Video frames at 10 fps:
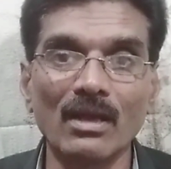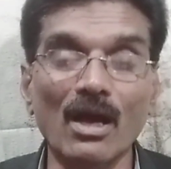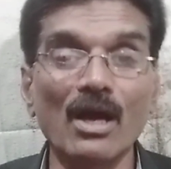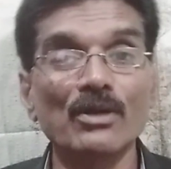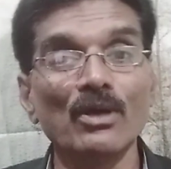
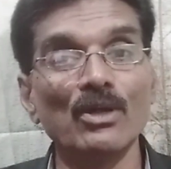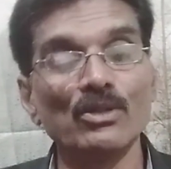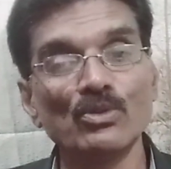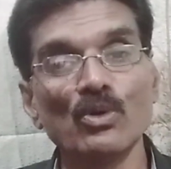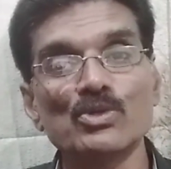are
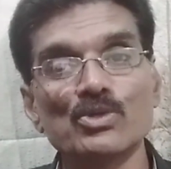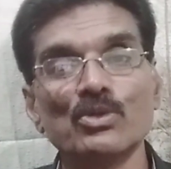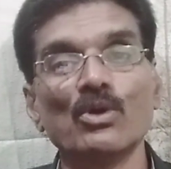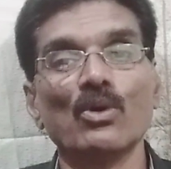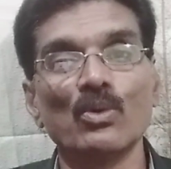those
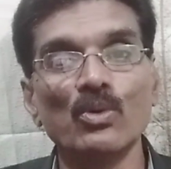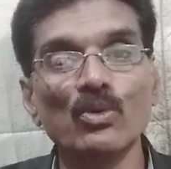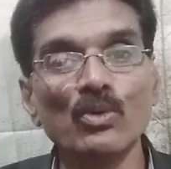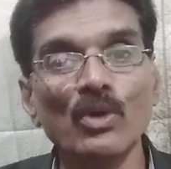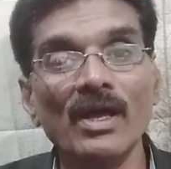
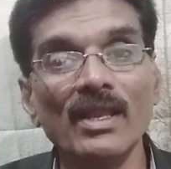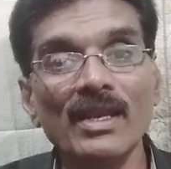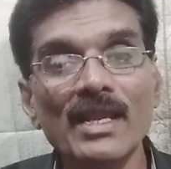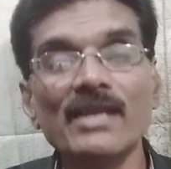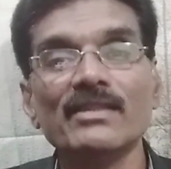who
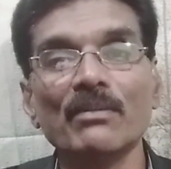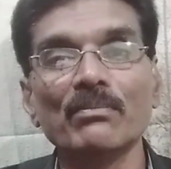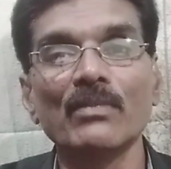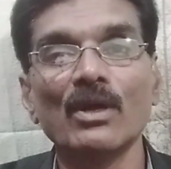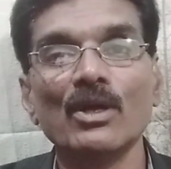lead
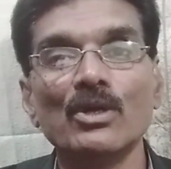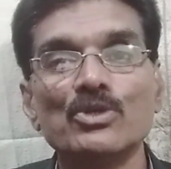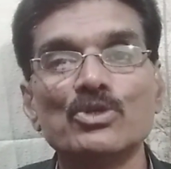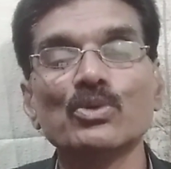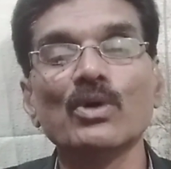them
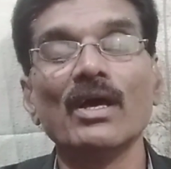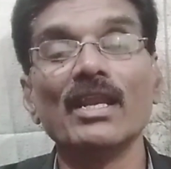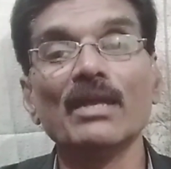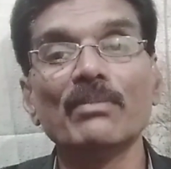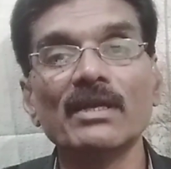to
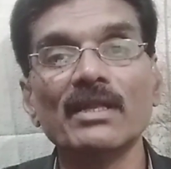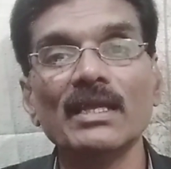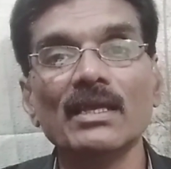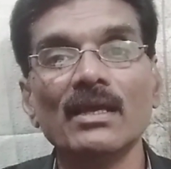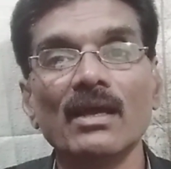
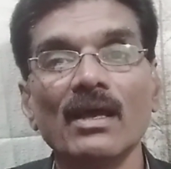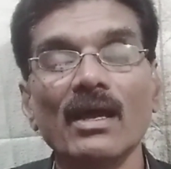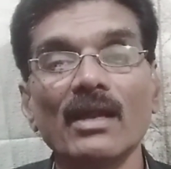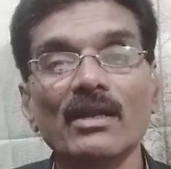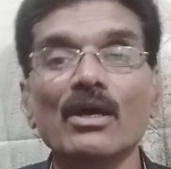liberty
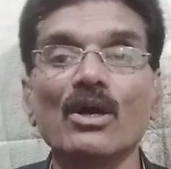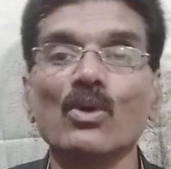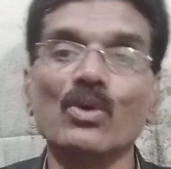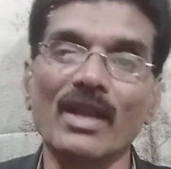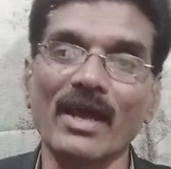and
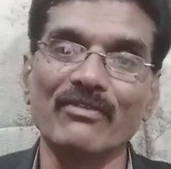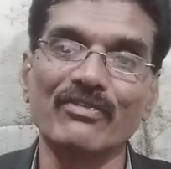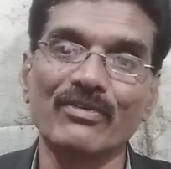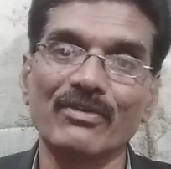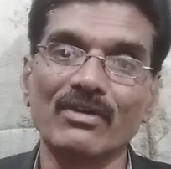good life.